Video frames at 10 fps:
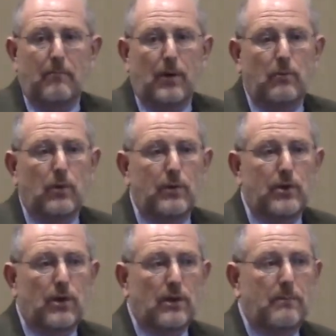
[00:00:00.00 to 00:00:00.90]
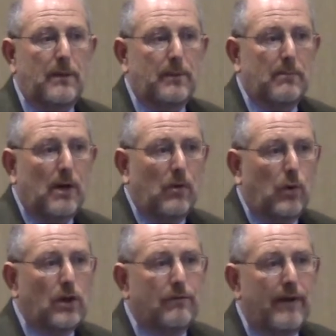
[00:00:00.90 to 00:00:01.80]
but when we talk to people about
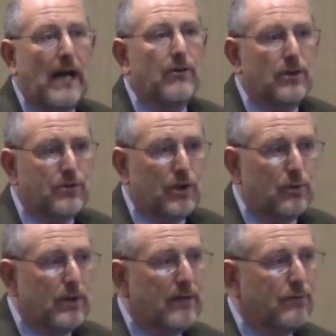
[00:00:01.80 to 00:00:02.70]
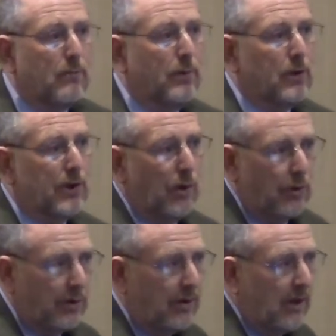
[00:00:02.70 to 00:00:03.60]
what value does it create for a building
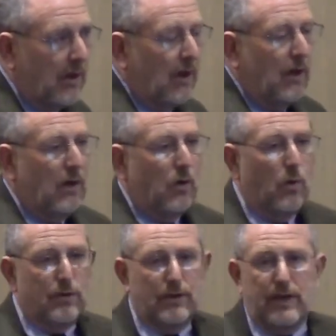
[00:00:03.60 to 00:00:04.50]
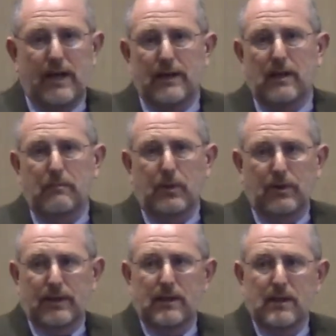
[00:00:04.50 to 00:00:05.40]
owner or the tenant in the
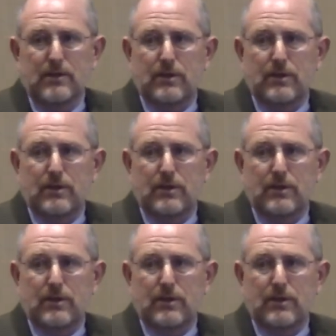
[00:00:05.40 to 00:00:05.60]
building,